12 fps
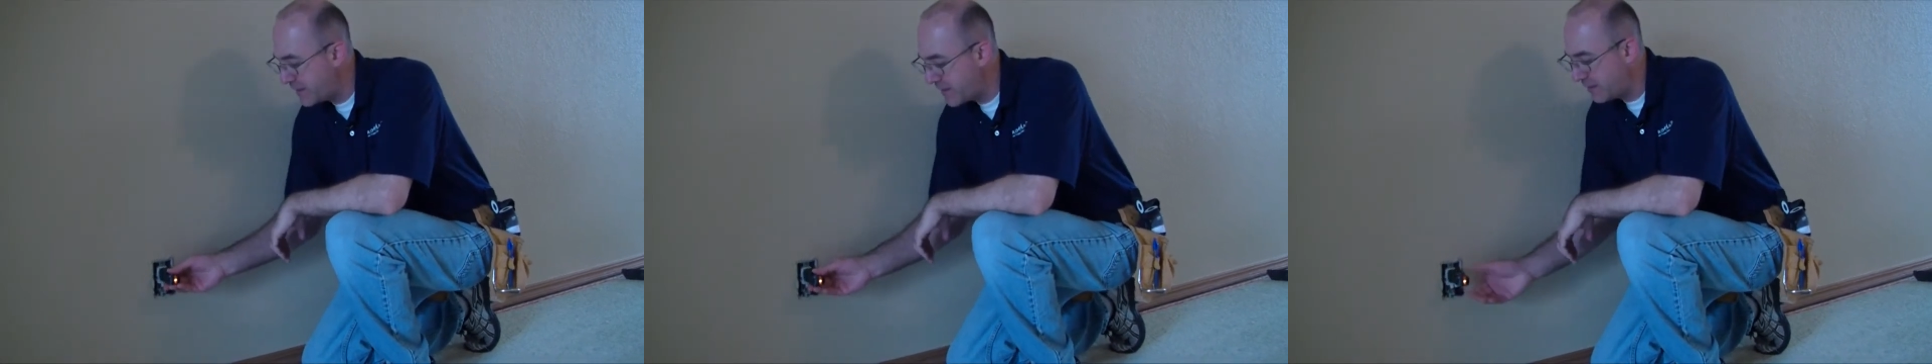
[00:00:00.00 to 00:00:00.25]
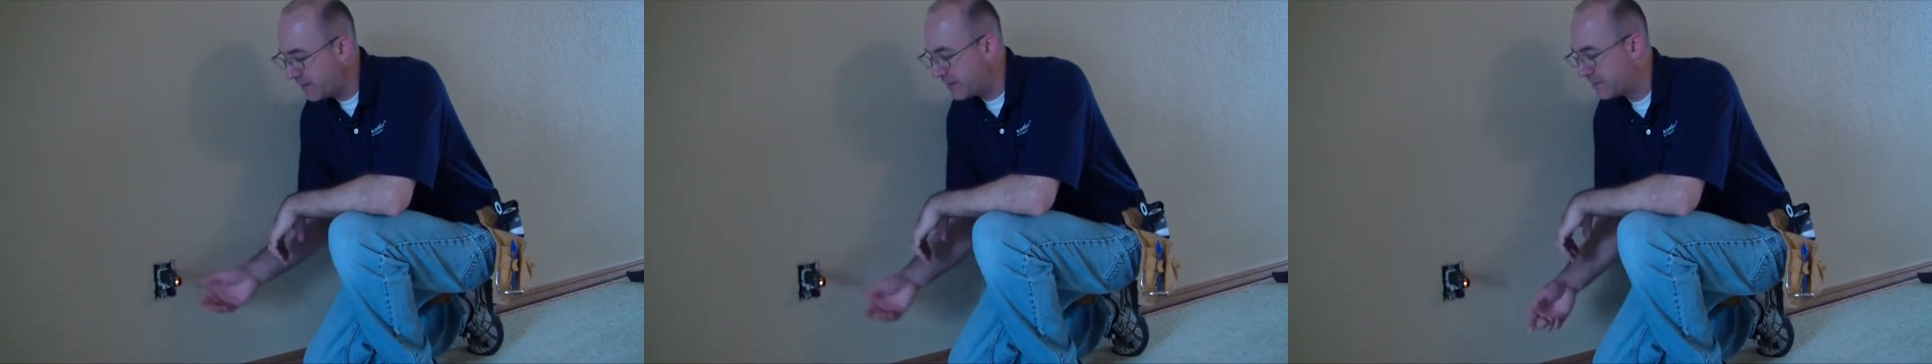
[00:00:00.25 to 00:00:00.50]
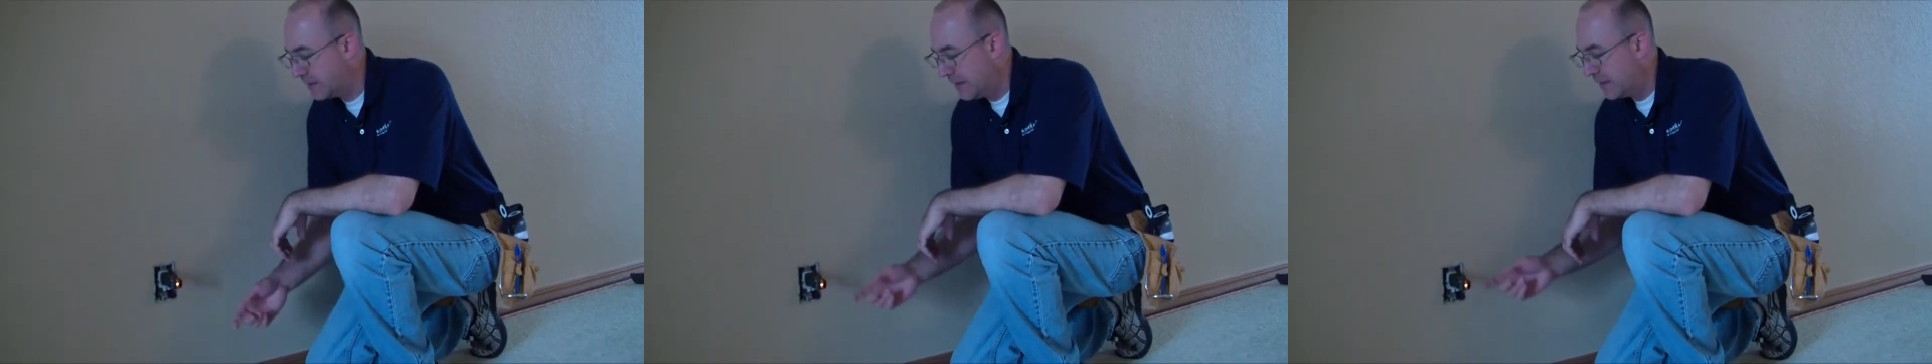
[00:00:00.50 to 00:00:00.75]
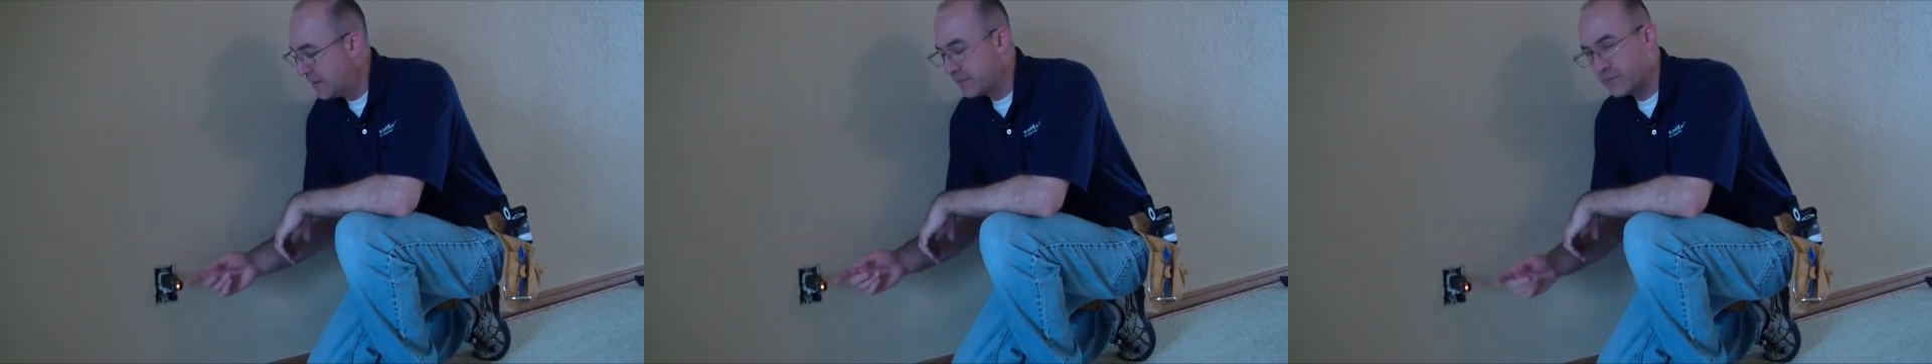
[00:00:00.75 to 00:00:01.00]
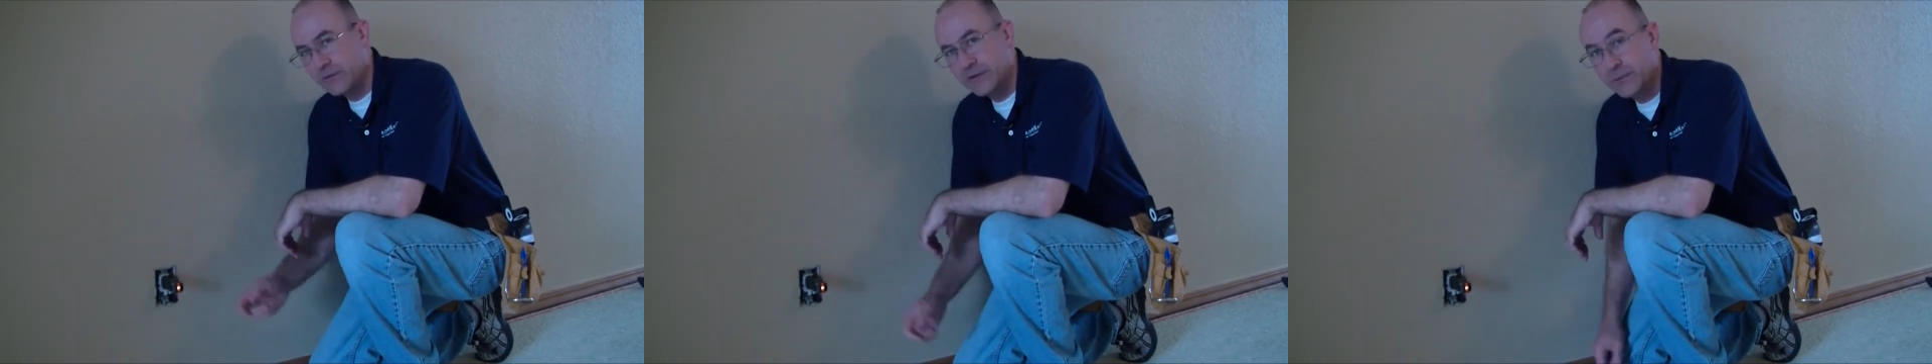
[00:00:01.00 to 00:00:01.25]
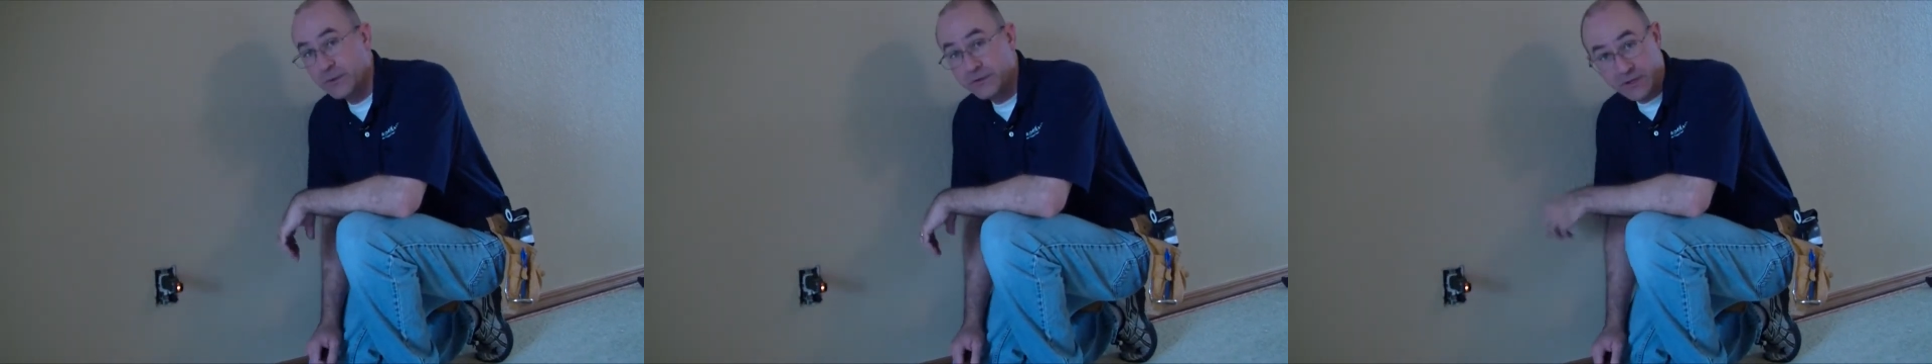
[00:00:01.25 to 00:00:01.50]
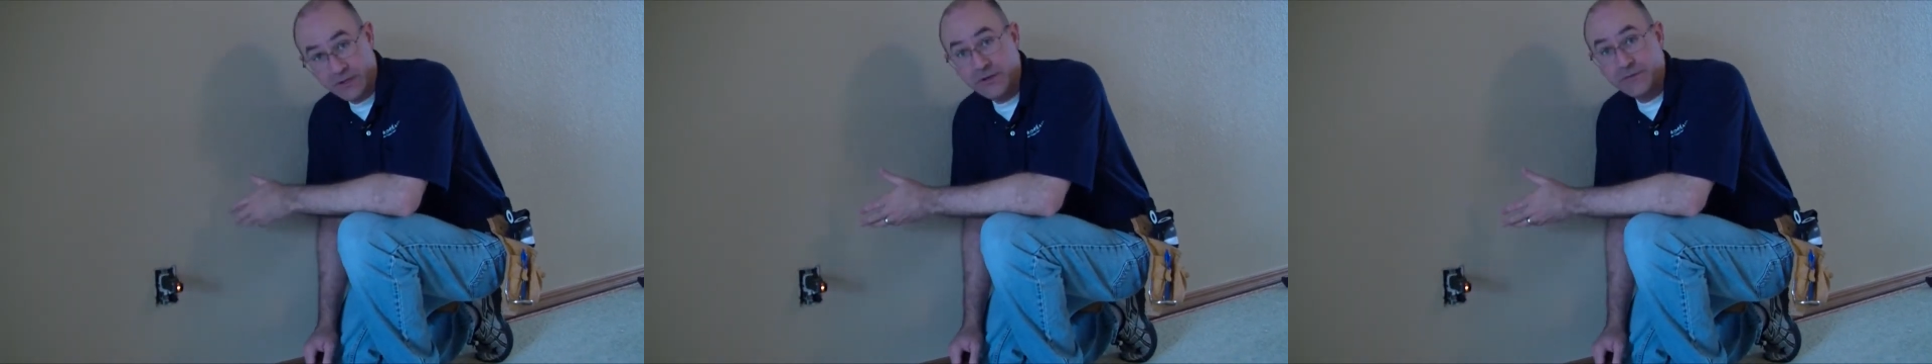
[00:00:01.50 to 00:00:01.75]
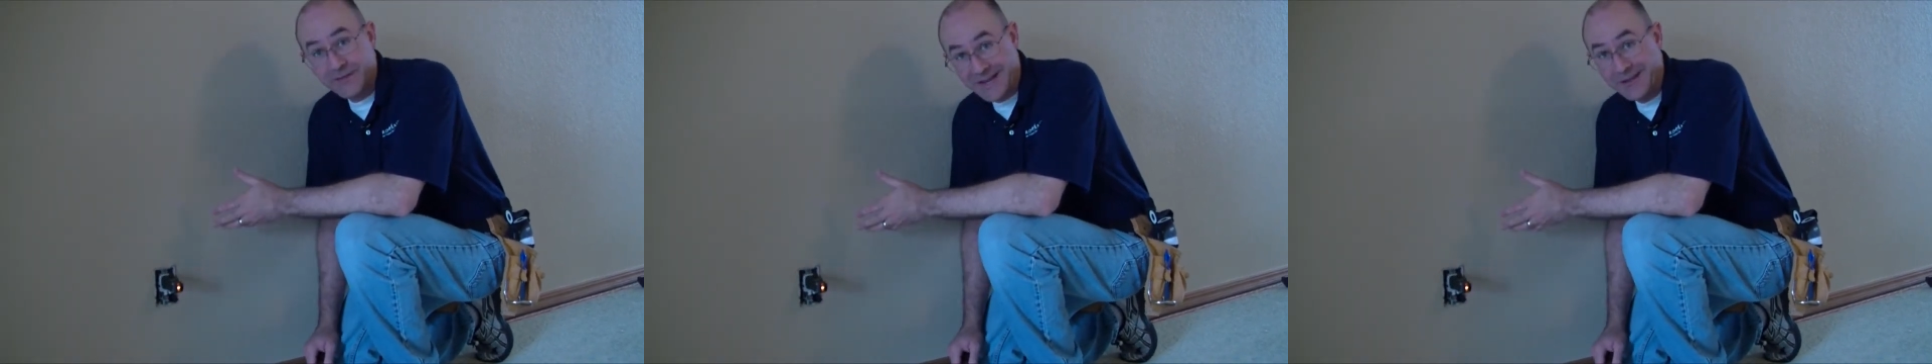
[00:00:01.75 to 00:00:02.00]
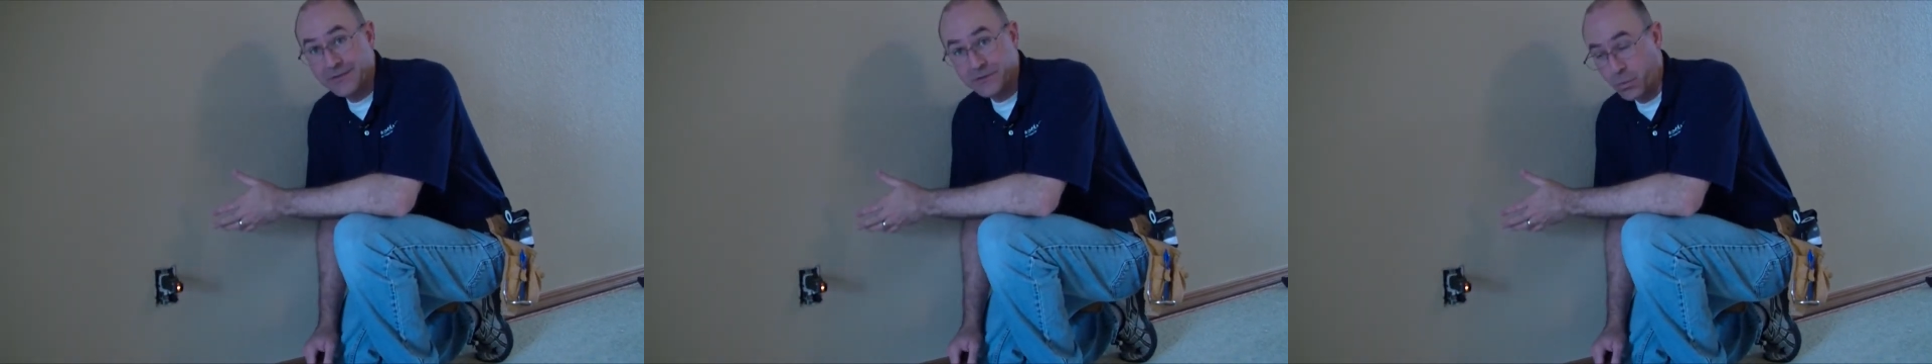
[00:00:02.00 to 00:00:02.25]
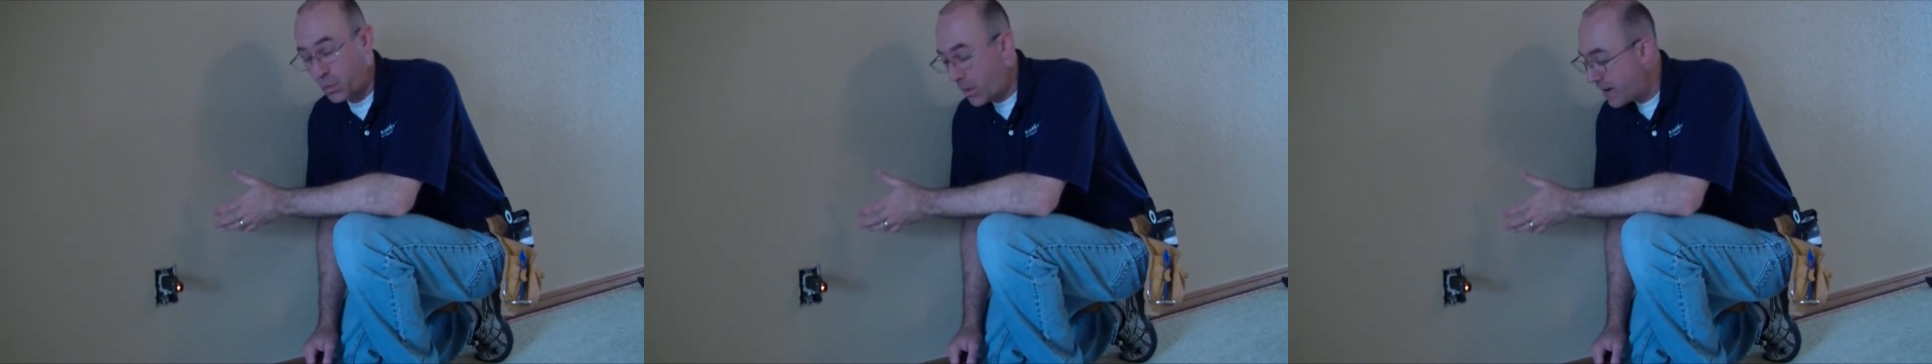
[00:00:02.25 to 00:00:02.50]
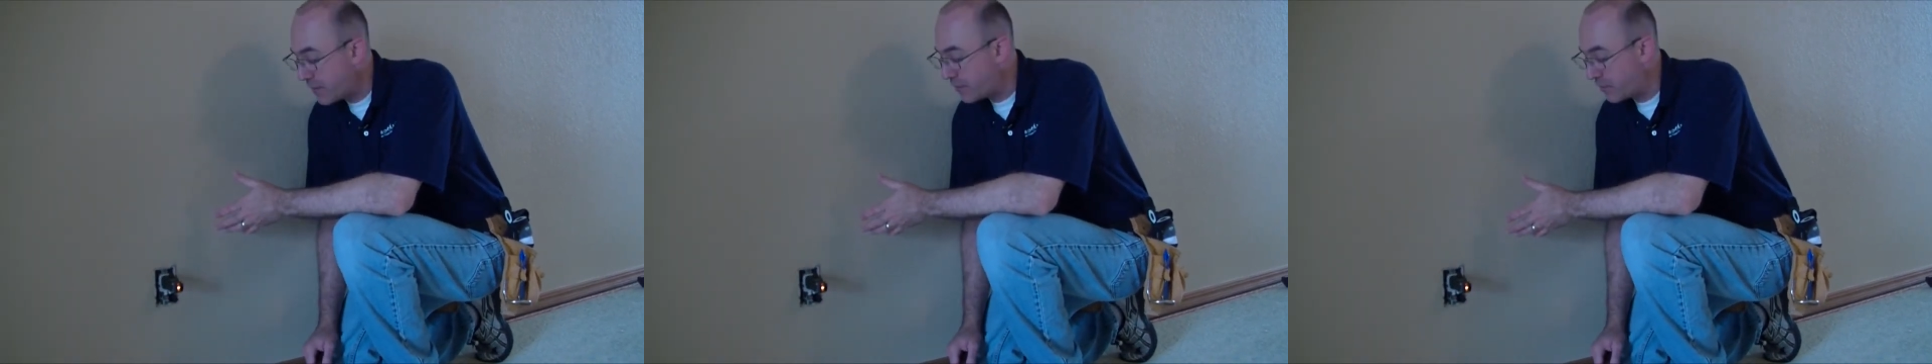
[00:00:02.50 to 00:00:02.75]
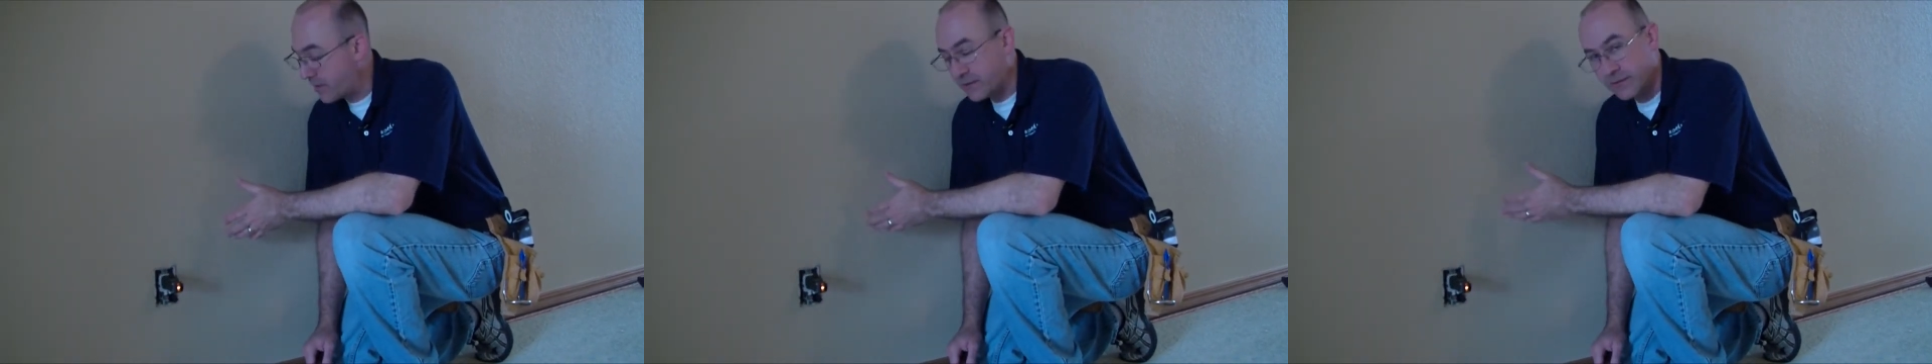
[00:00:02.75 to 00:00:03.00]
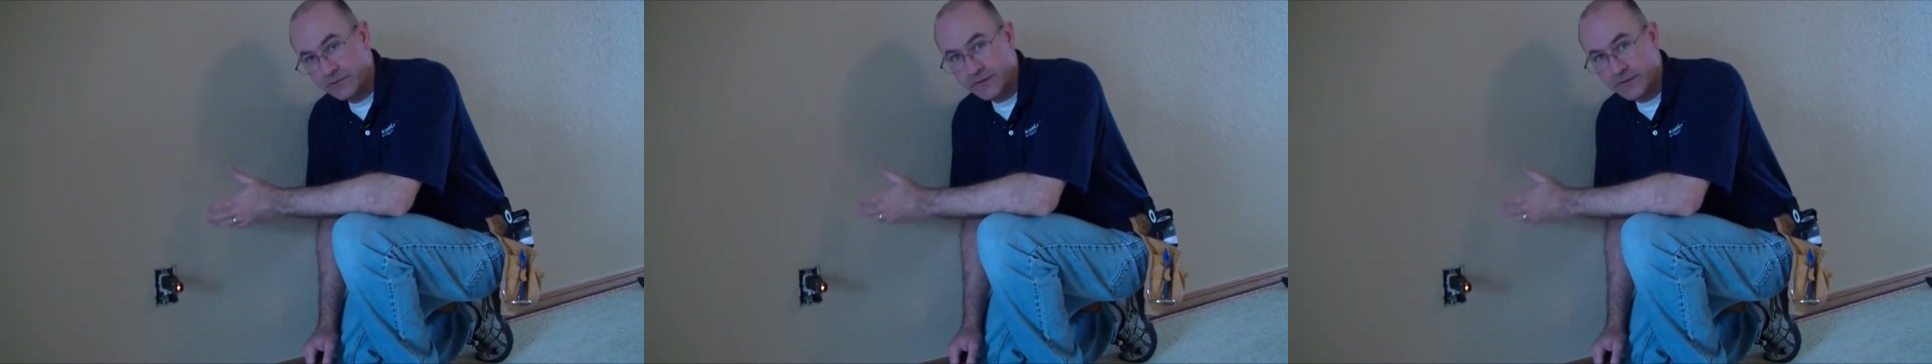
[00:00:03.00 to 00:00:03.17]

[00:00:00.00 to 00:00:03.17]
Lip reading: outlets. Certainly we'll tell you if the outlets are wired correctly,